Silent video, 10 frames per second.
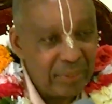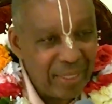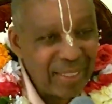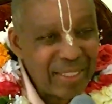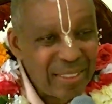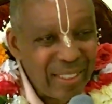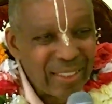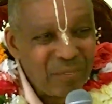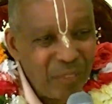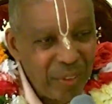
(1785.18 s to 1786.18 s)
It's
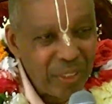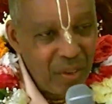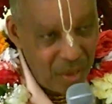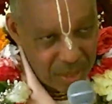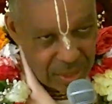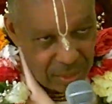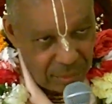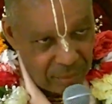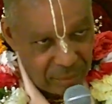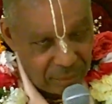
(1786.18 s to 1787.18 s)
very costly
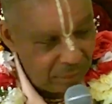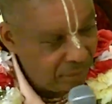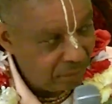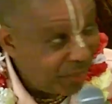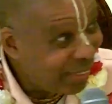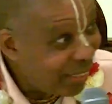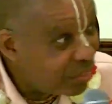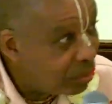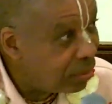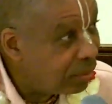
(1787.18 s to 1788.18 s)

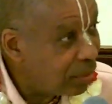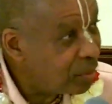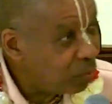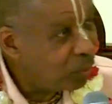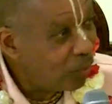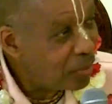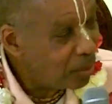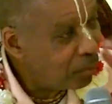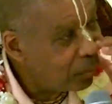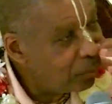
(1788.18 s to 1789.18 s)
financially, because if you want
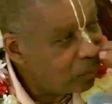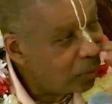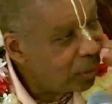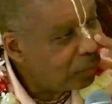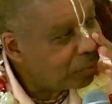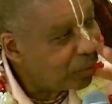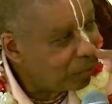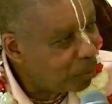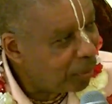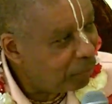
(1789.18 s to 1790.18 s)
some good whatever, you
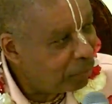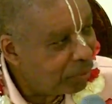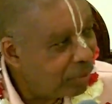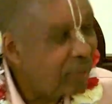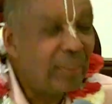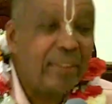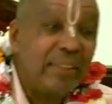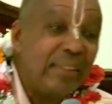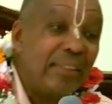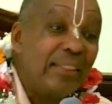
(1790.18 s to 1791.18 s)
have to pay for it.
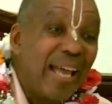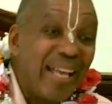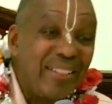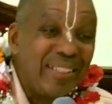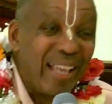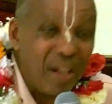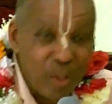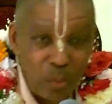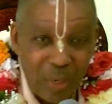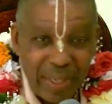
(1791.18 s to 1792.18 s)
And
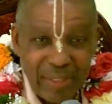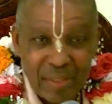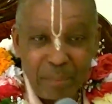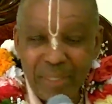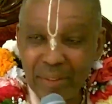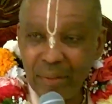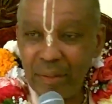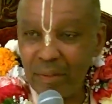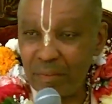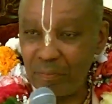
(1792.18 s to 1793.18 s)
health-wise, mental
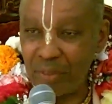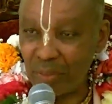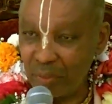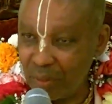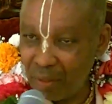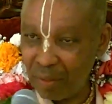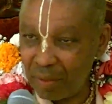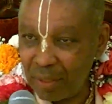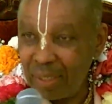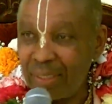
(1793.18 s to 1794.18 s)
health, physical
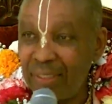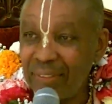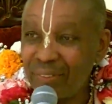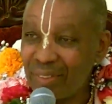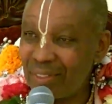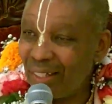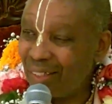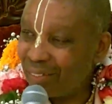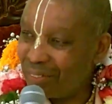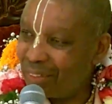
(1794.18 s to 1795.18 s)
health. So it's not
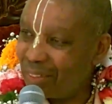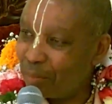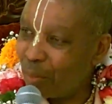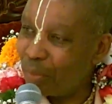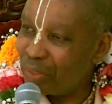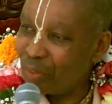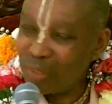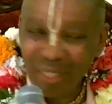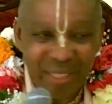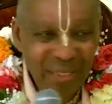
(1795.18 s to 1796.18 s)
a good deal, but we do
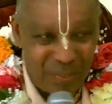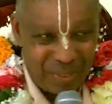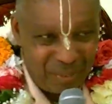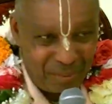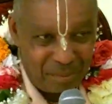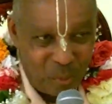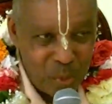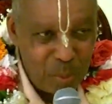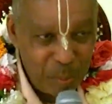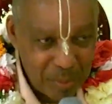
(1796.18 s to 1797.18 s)
it anyway.
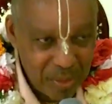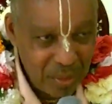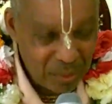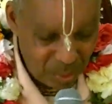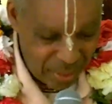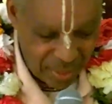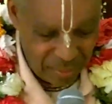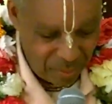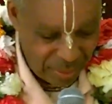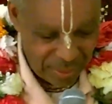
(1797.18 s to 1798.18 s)
Most people still do that.
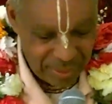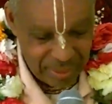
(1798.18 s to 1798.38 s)
Why?